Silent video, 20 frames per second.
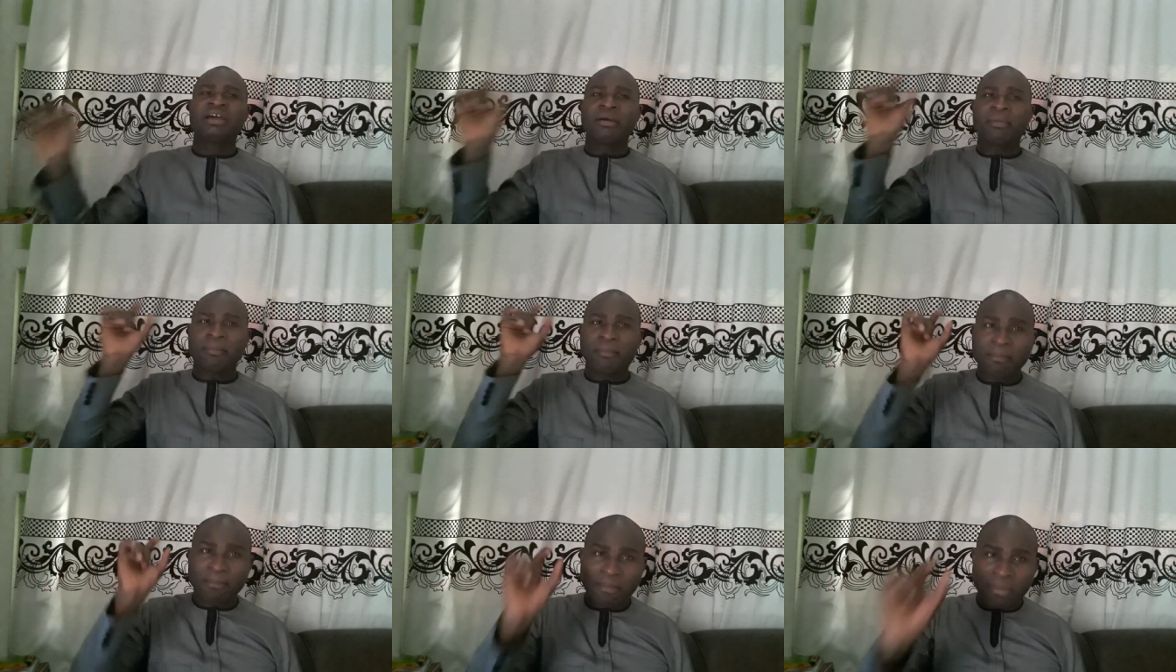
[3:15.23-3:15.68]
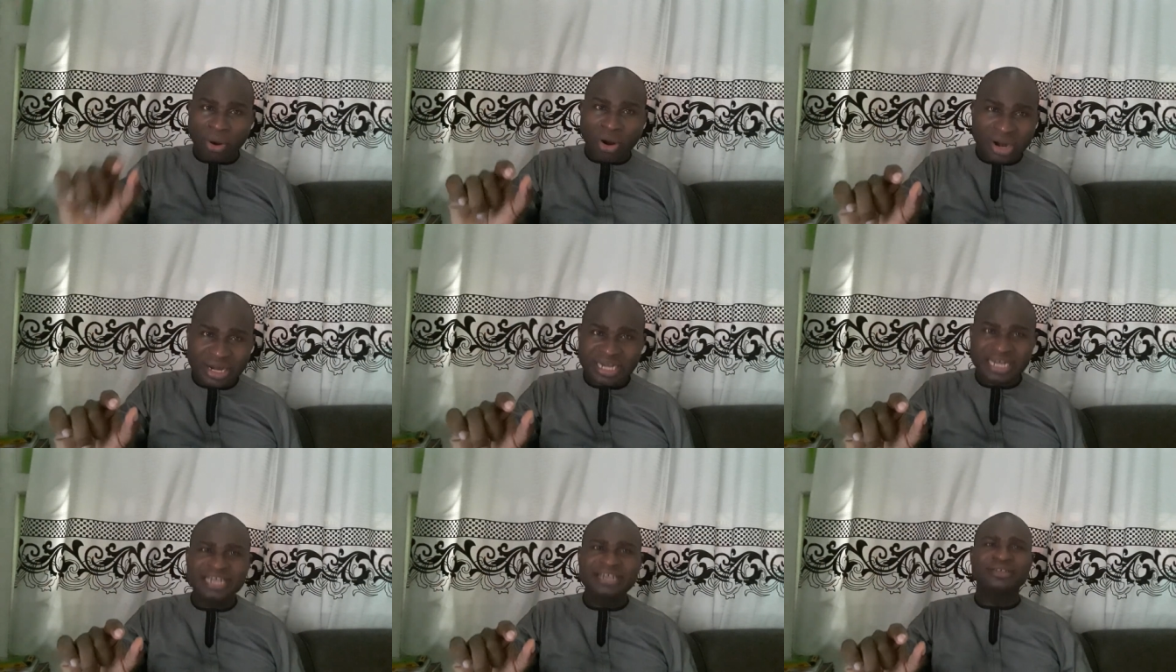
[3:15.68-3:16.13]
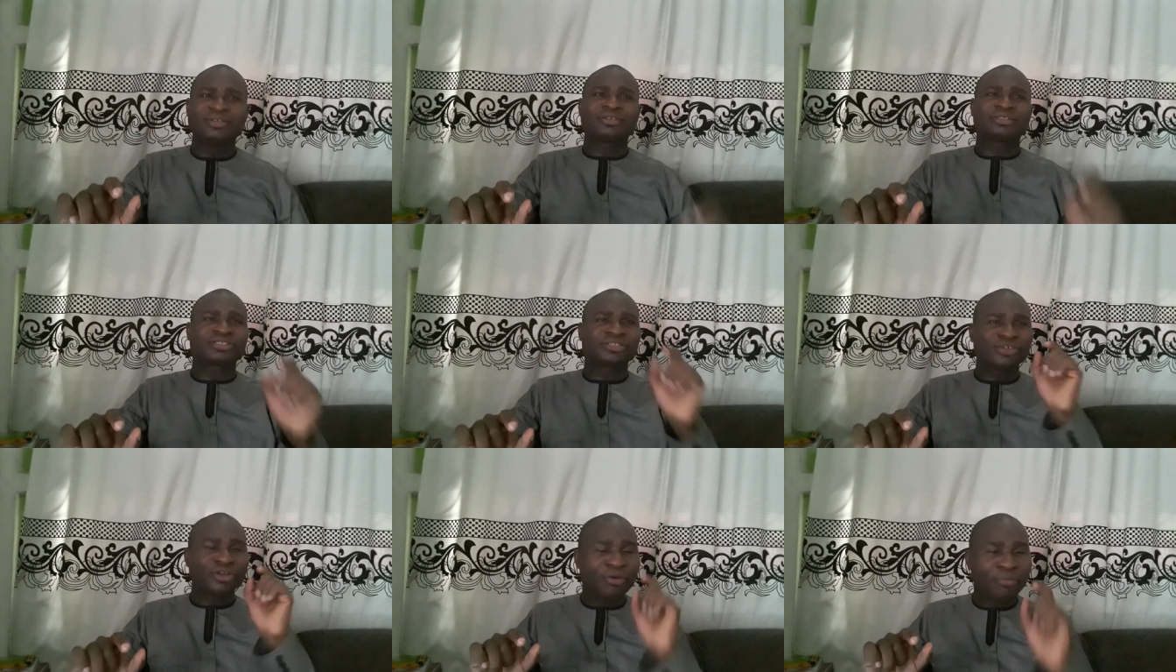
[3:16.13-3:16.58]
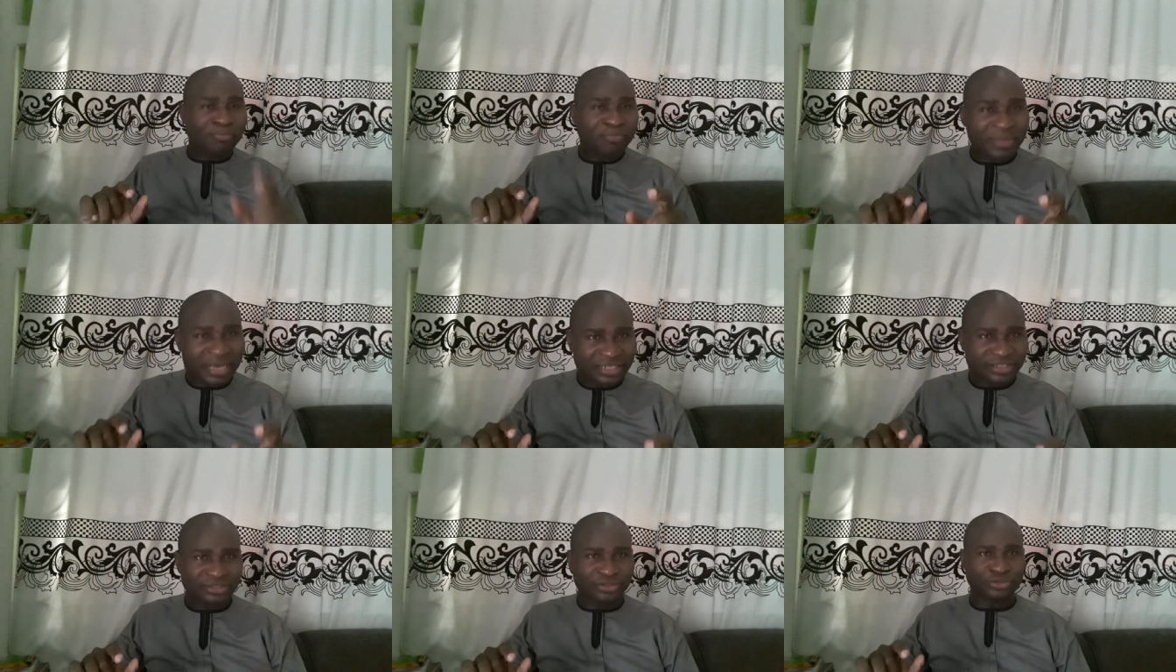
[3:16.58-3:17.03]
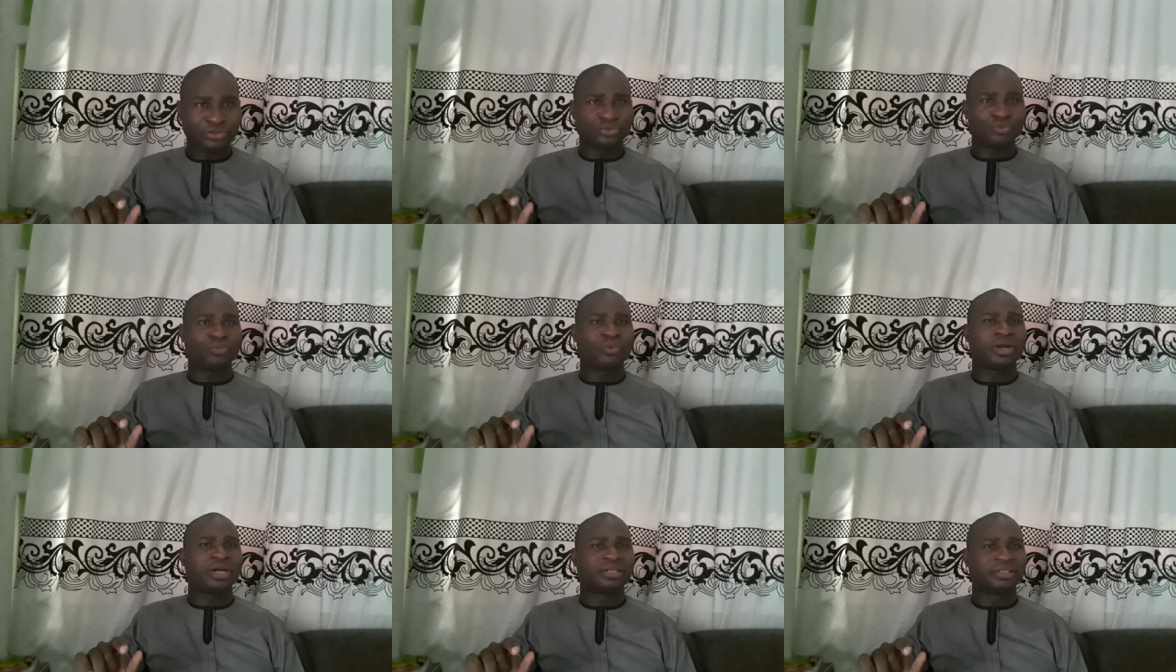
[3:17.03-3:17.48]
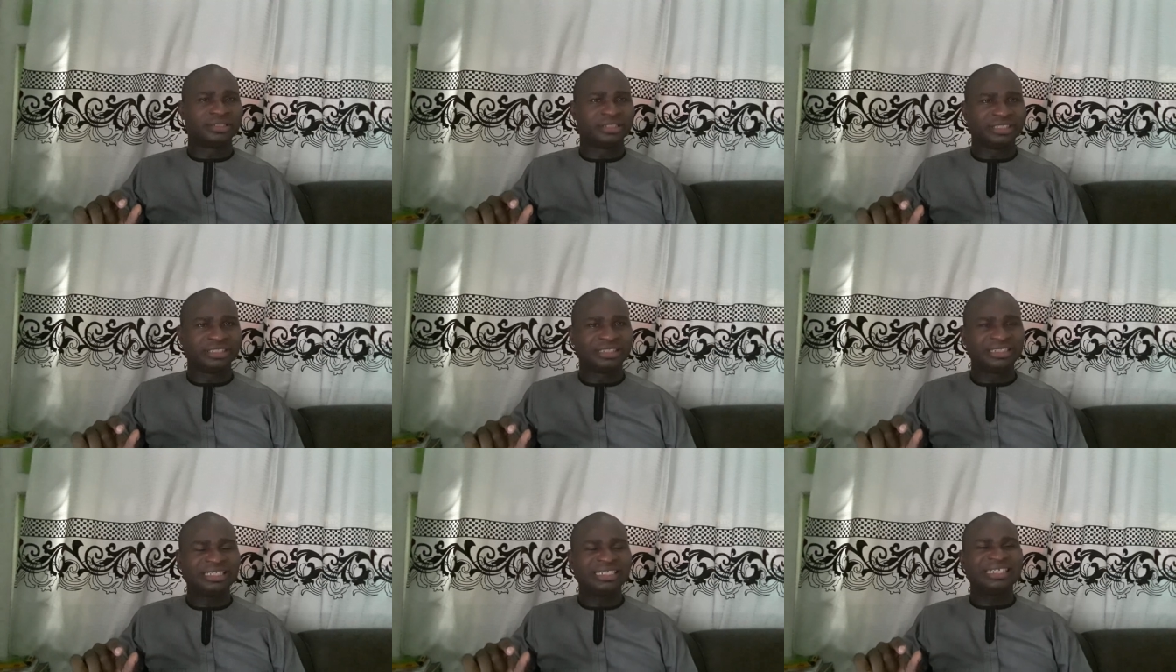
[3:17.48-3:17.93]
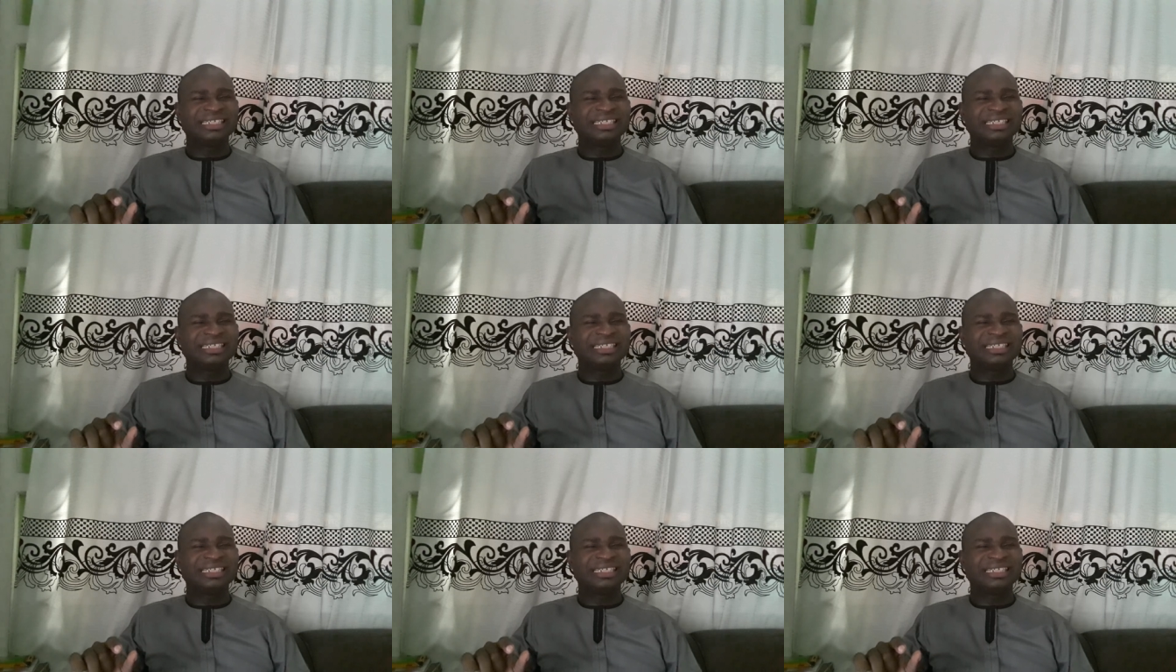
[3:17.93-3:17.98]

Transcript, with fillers: Money does not make you wealthy